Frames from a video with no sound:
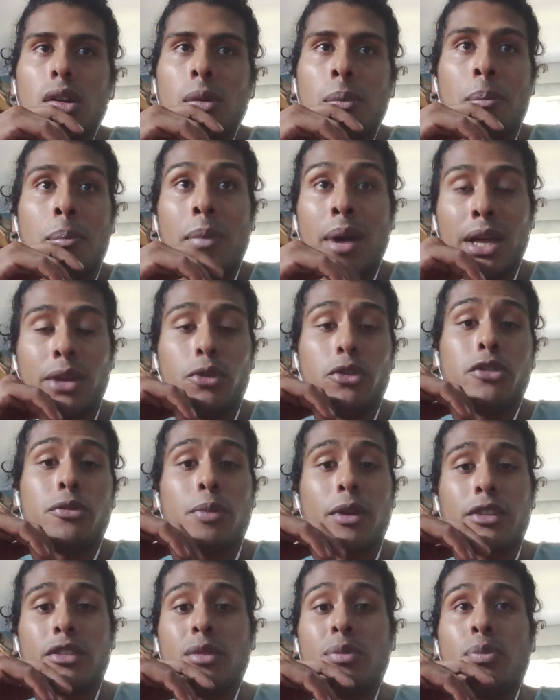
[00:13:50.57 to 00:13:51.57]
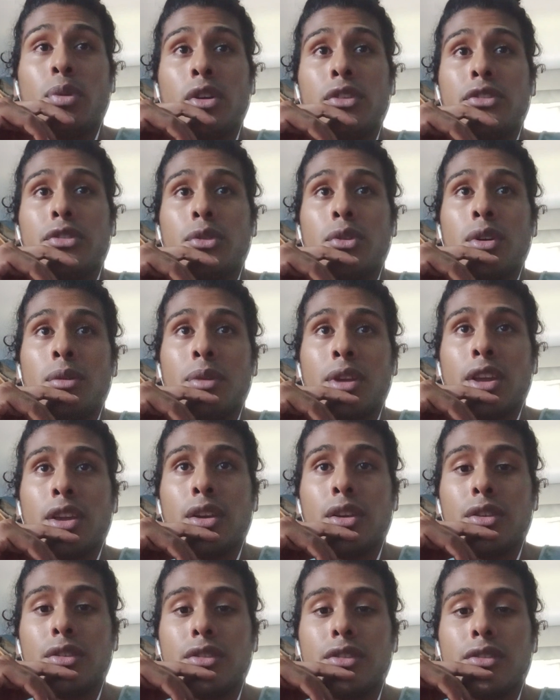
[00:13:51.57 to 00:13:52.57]
Mad respect to Pongsiri
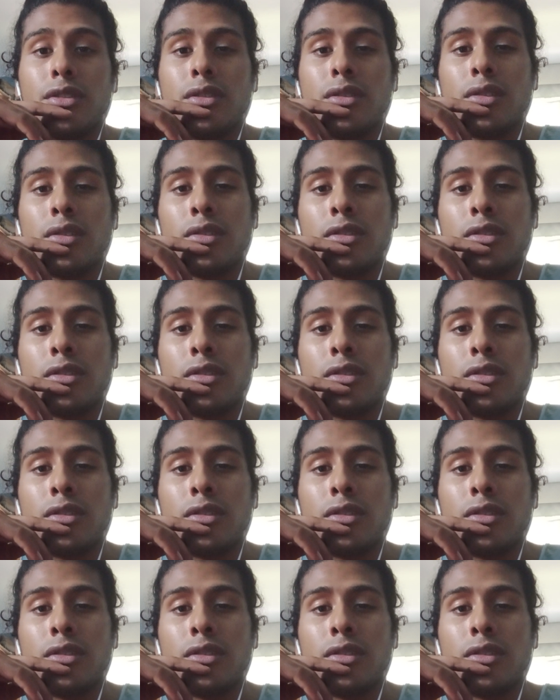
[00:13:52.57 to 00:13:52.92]
because